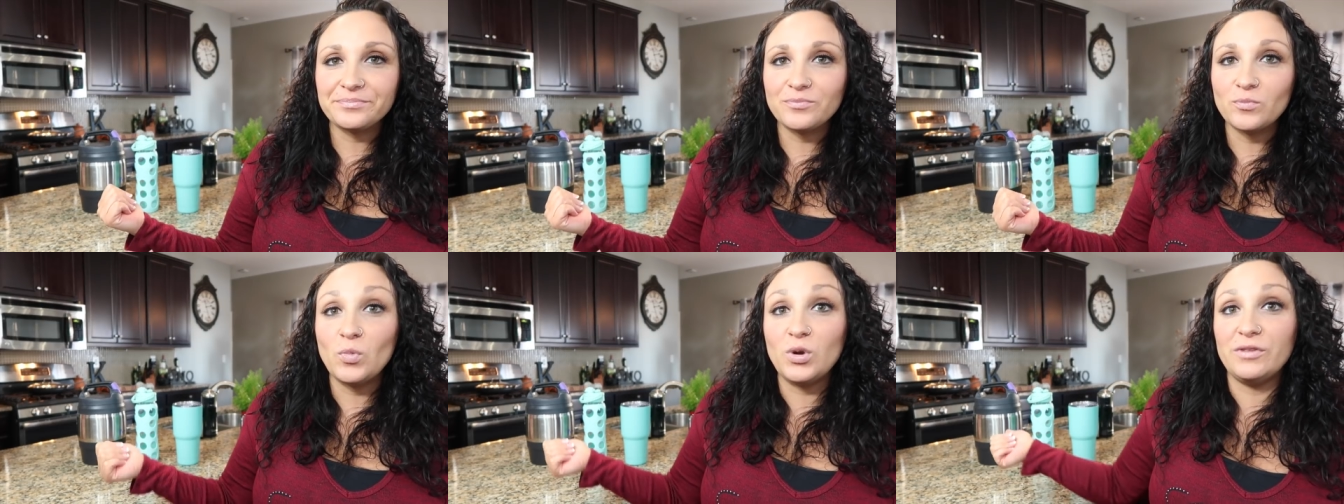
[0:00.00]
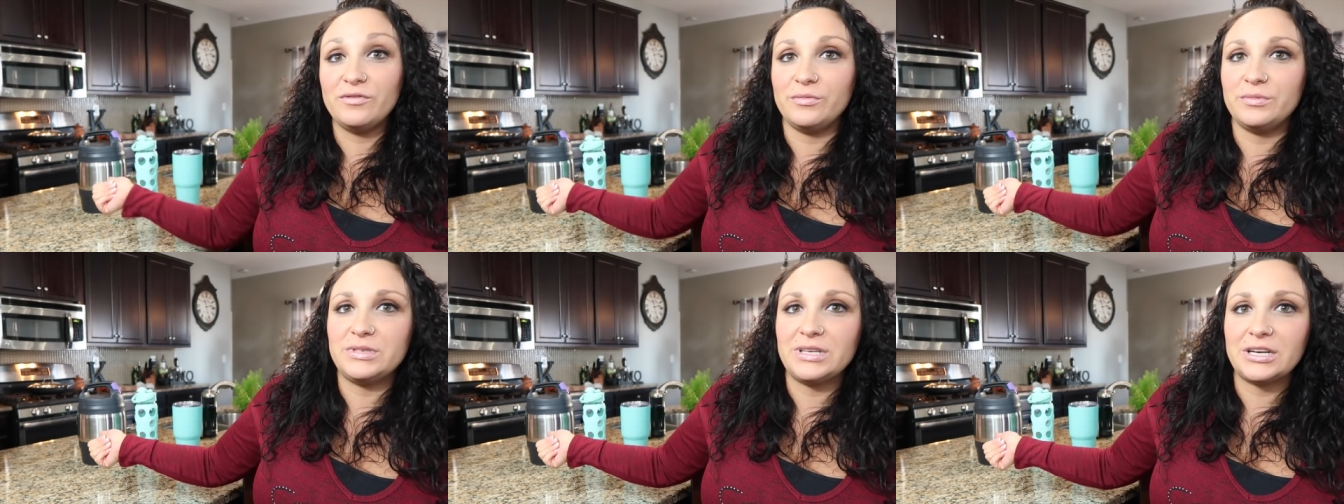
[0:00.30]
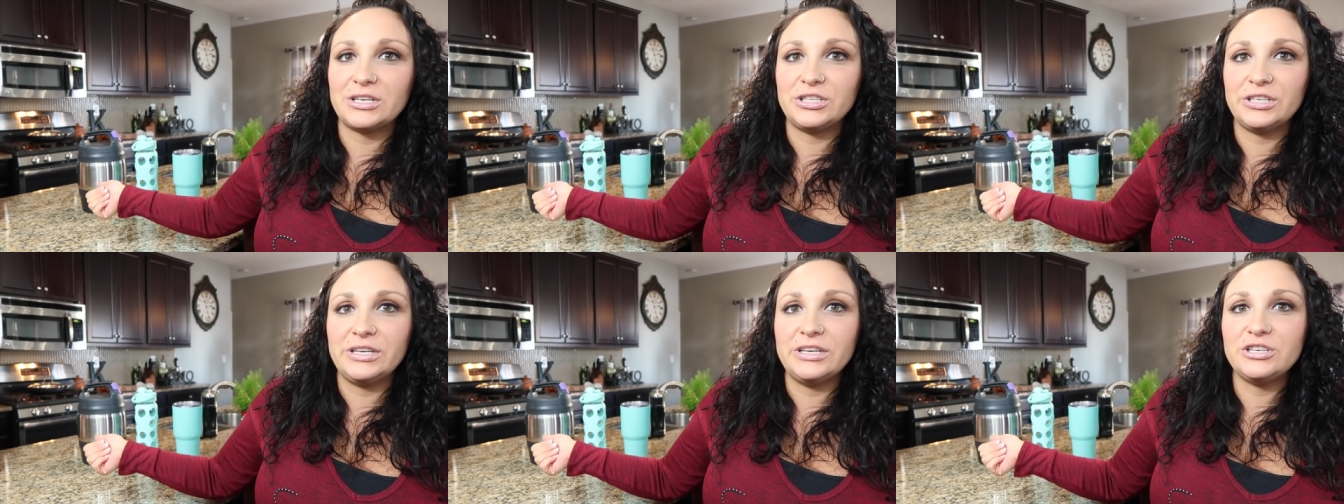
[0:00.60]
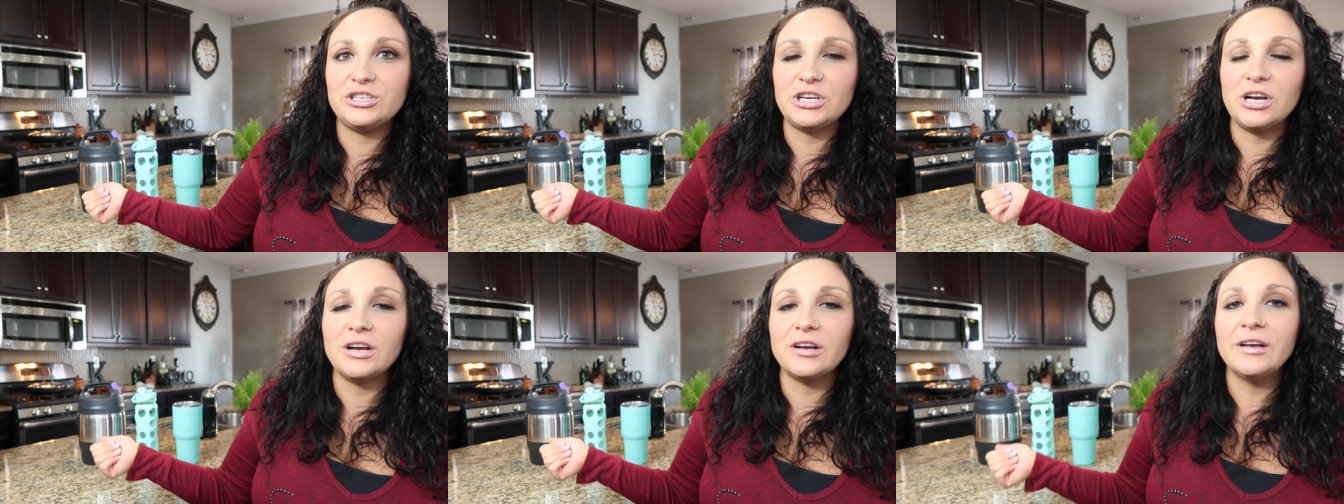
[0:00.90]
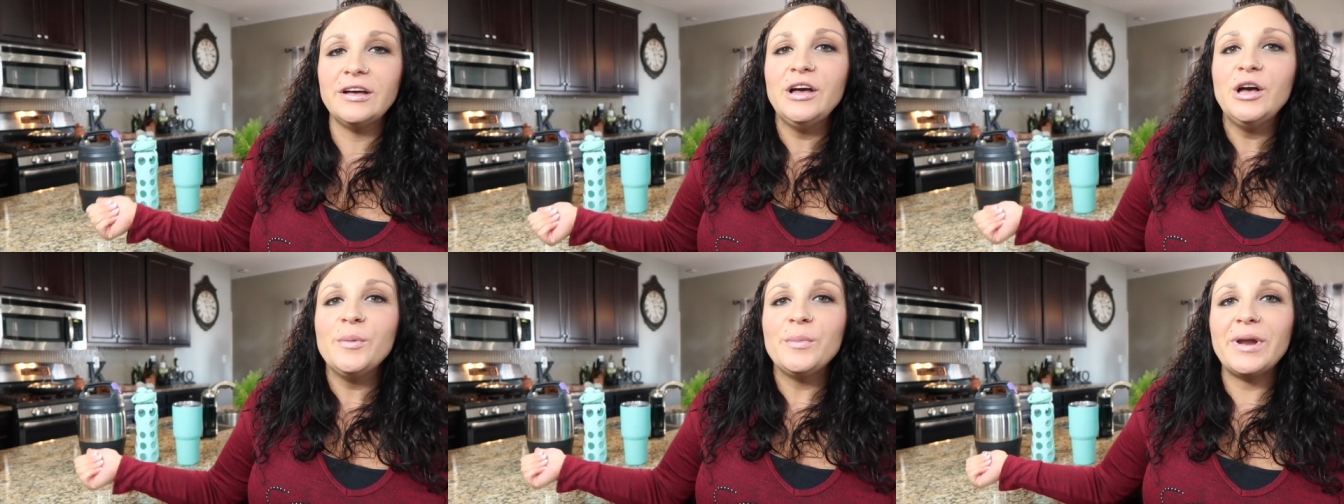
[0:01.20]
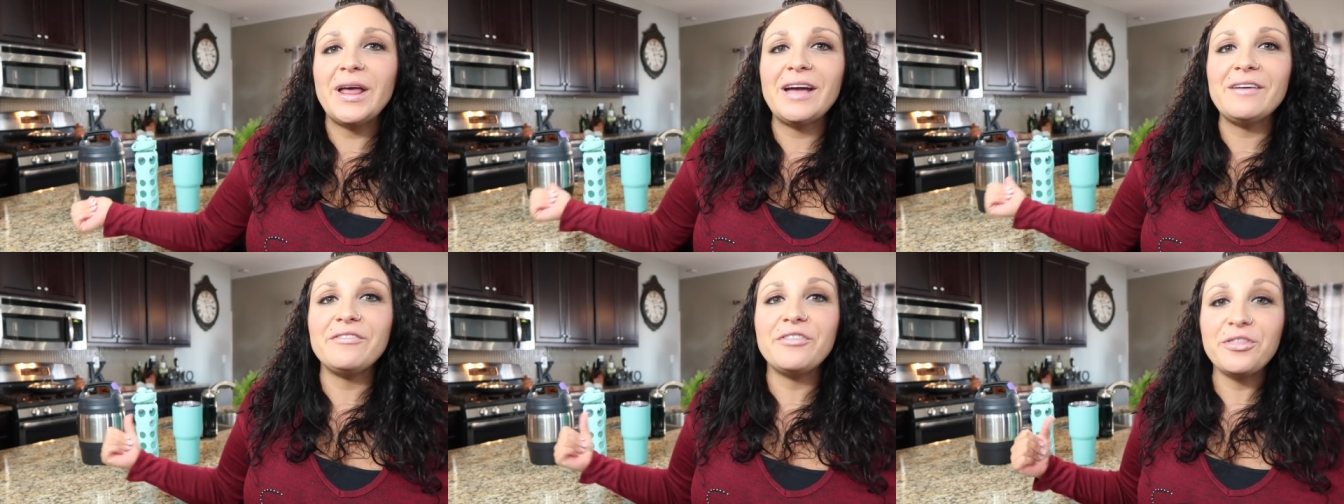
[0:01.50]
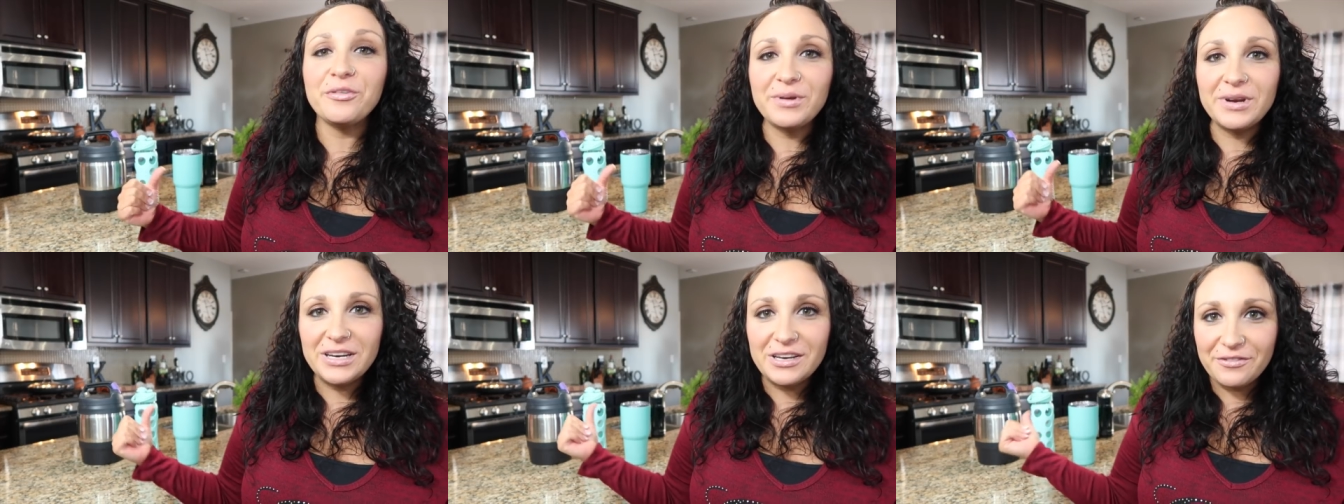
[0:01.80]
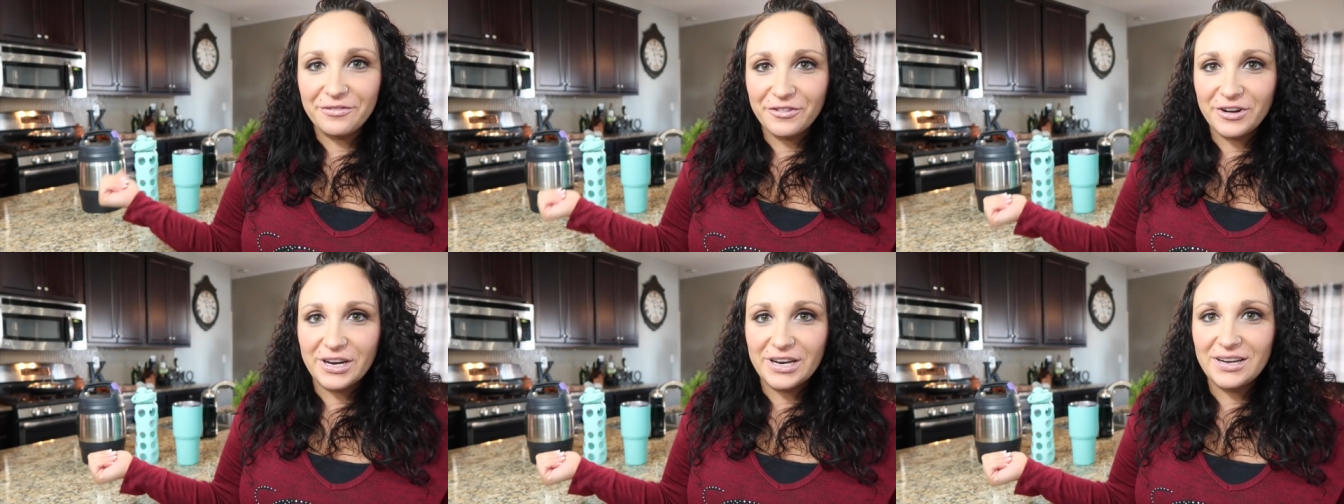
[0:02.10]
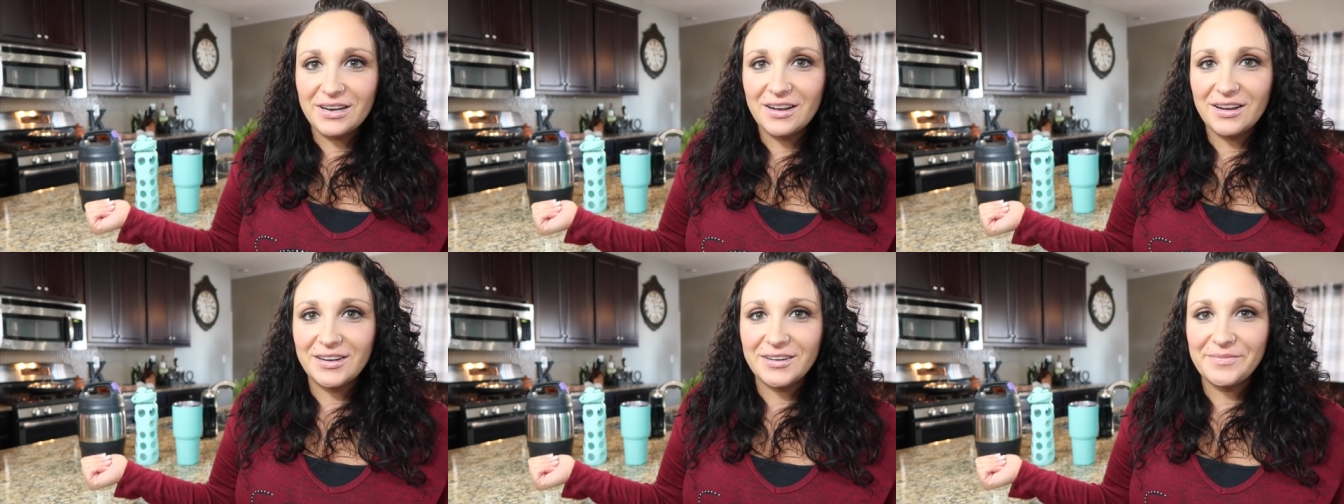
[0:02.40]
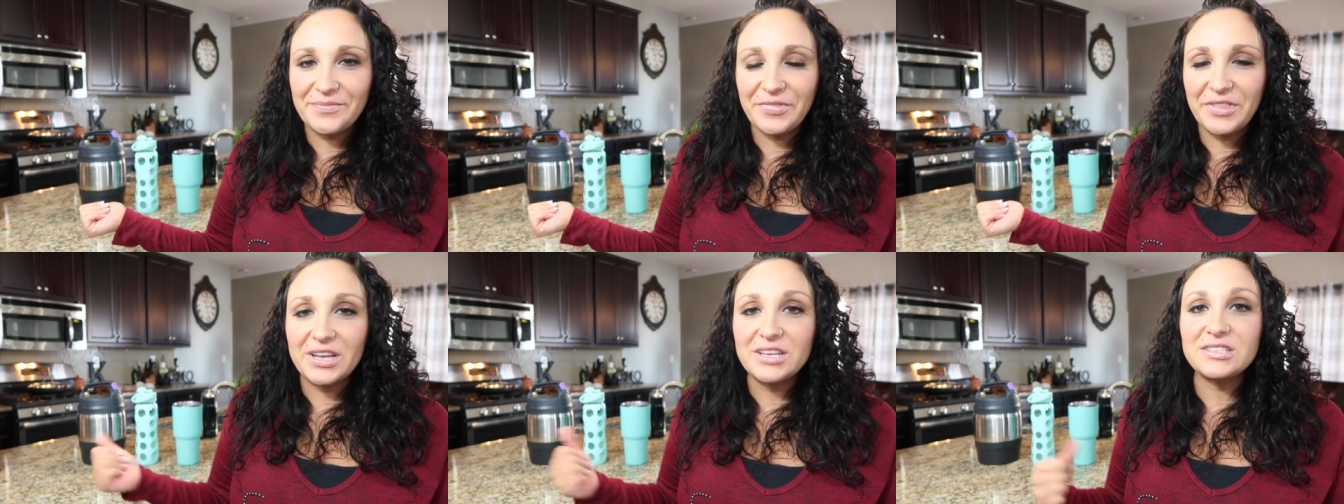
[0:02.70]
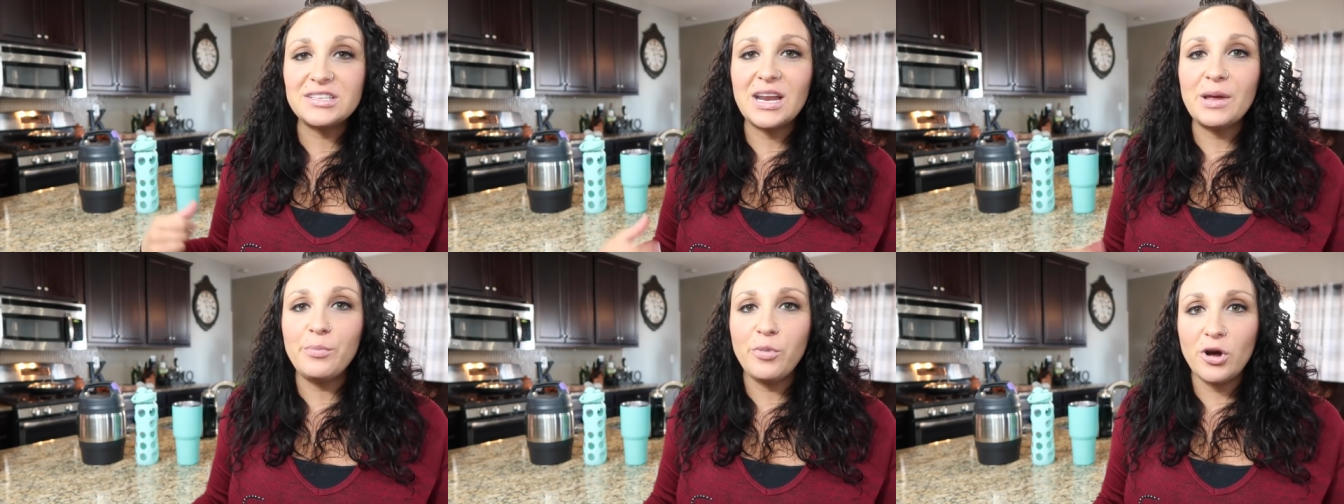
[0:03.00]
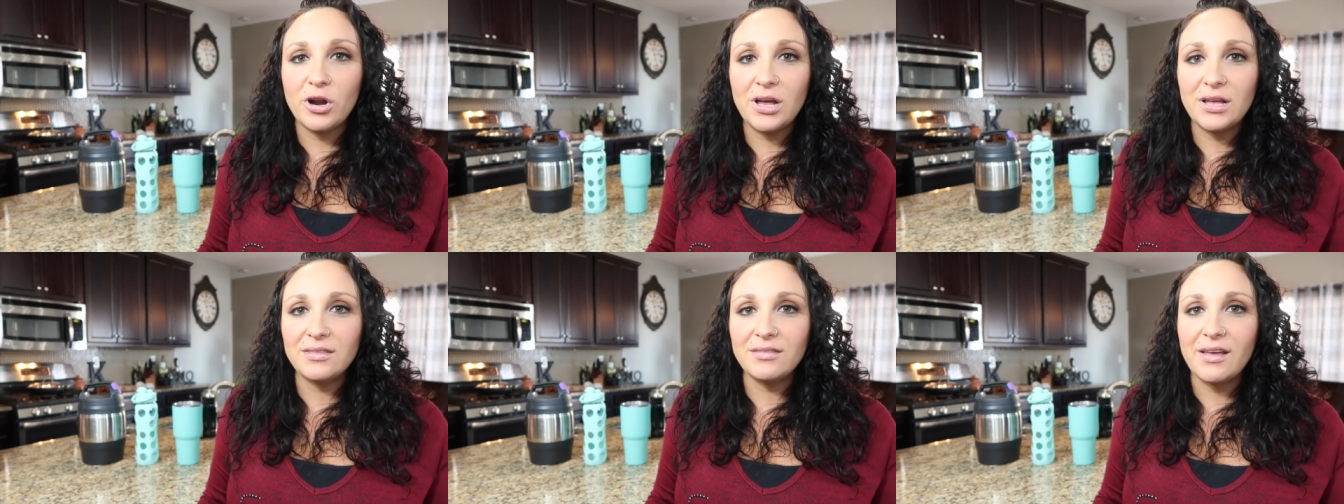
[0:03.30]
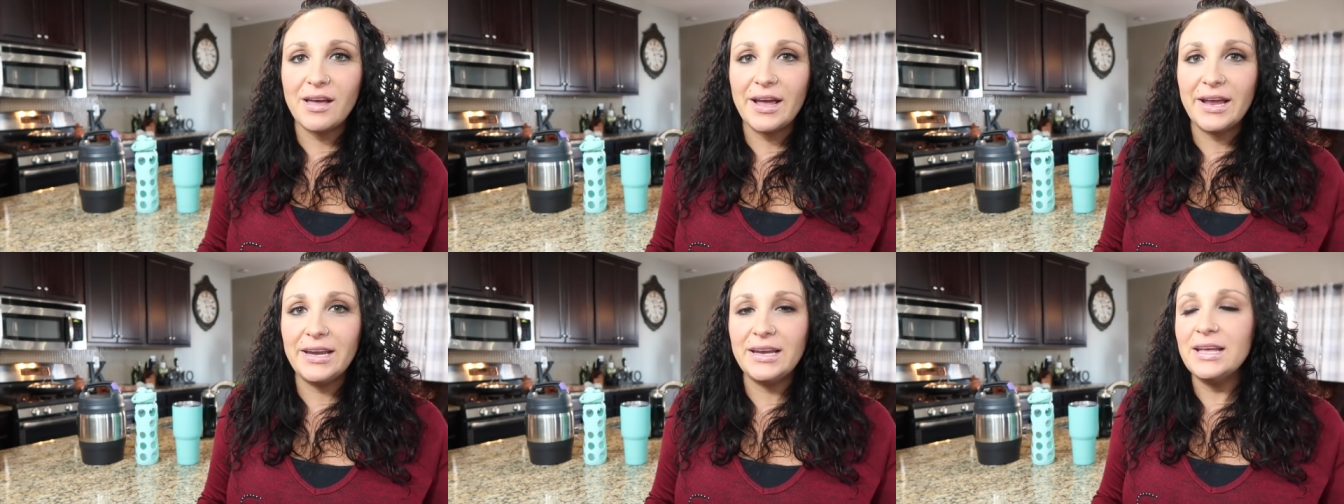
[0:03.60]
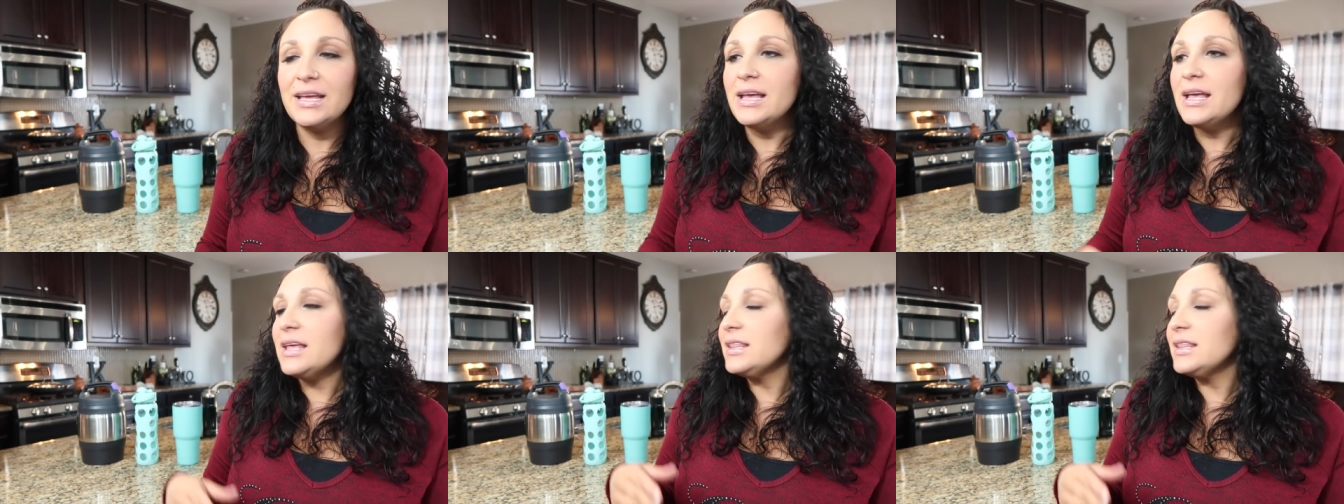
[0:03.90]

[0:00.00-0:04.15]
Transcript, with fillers: One of them is actually a jug, but I have 3 different things that I bought online